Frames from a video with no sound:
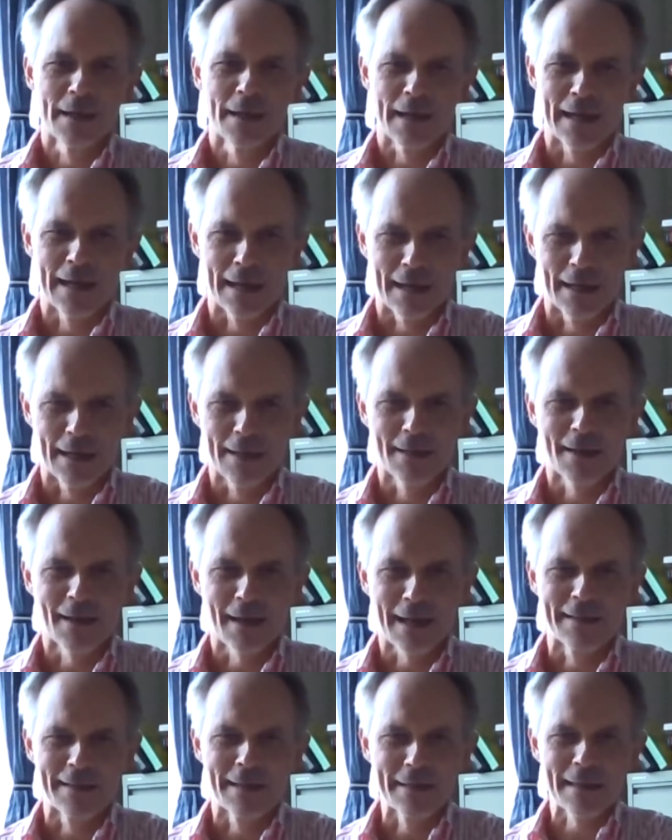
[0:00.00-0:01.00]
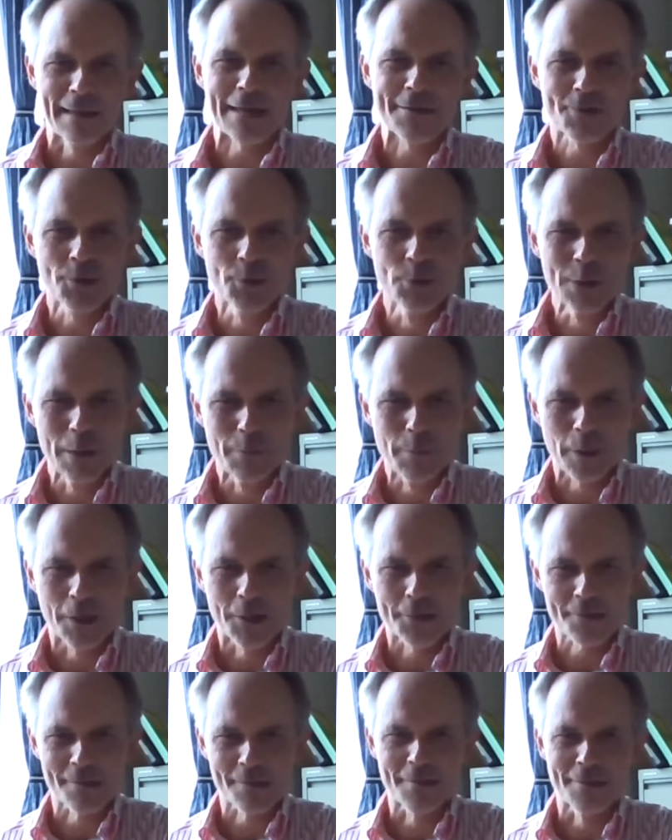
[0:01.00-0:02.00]
Uh, and then that junior
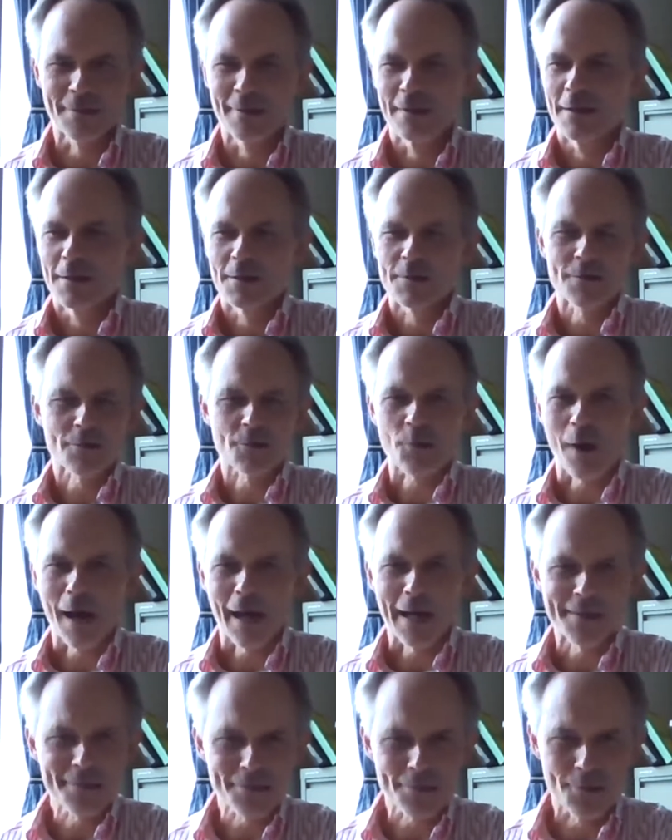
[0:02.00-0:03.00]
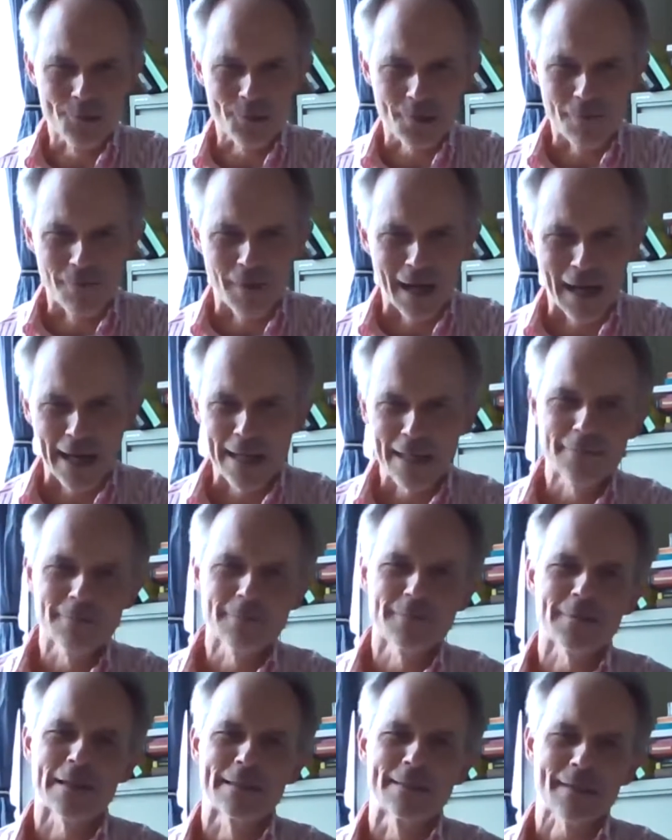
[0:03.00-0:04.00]
person tries to
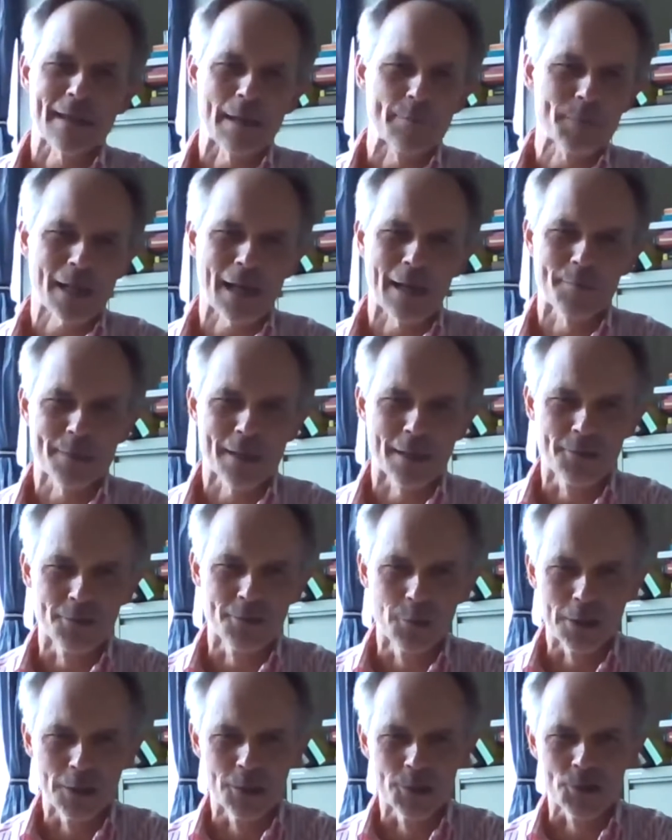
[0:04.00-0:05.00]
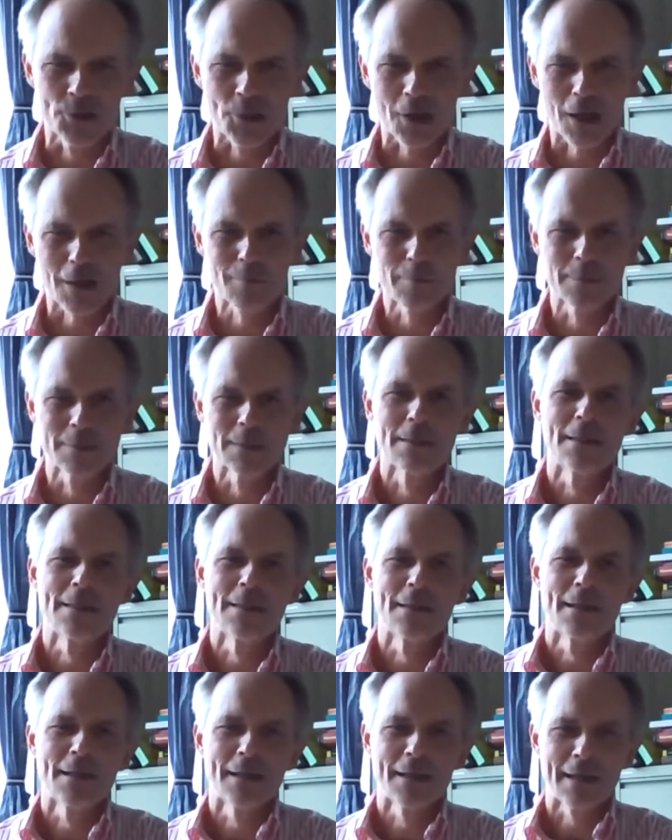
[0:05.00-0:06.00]
survive, and sometimes they do a good job
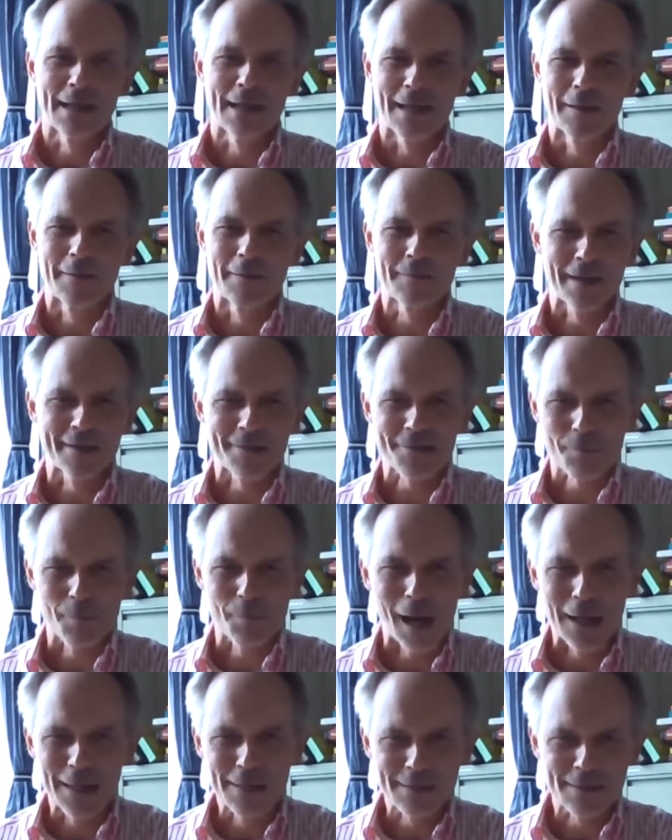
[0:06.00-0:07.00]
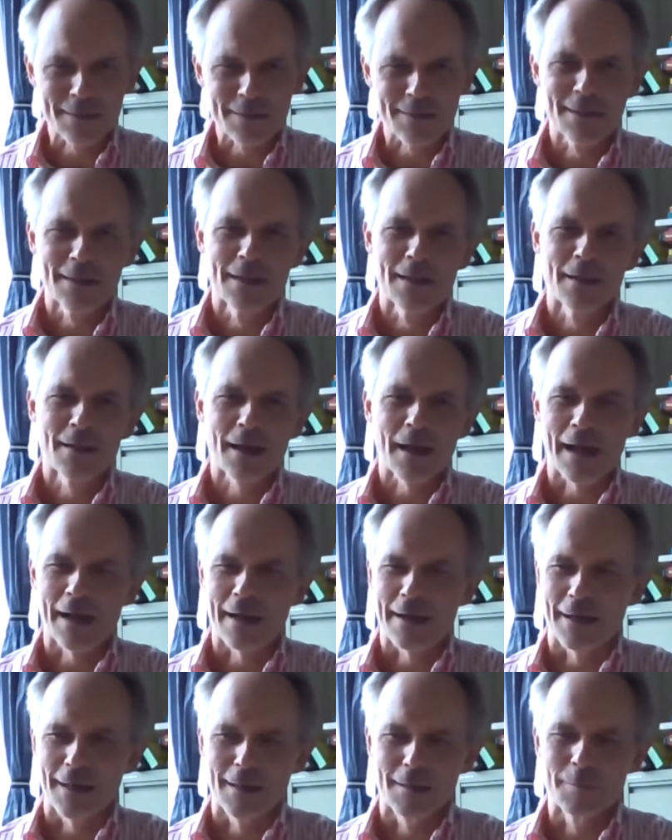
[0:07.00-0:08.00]
uh, if they're smart.
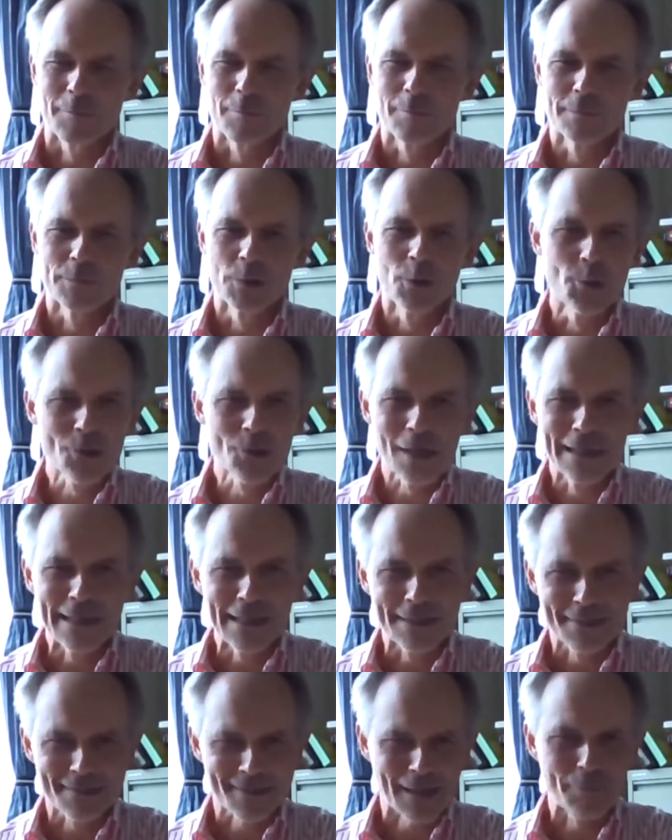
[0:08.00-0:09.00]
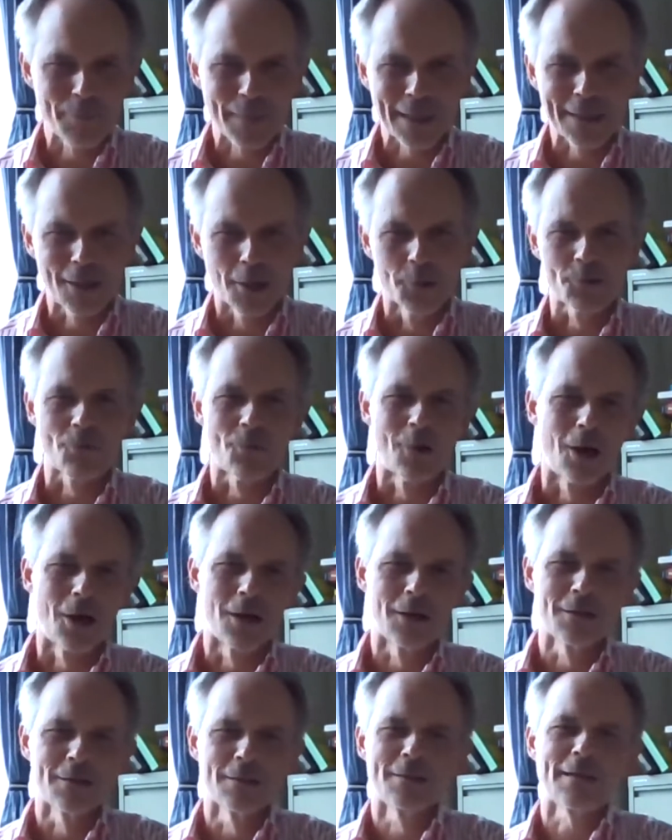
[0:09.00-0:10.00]
Um, usually, something goes
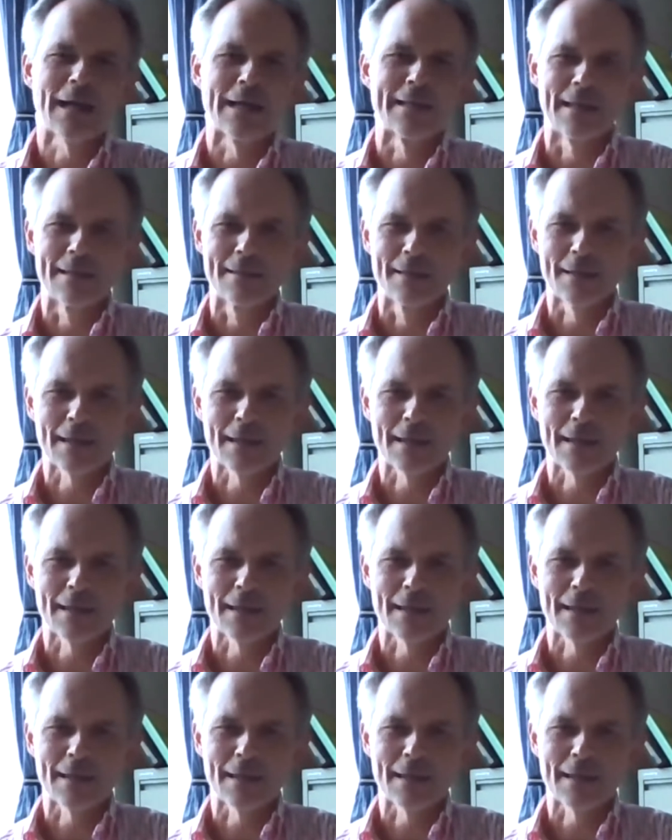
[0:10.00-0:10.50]
wrong, and then the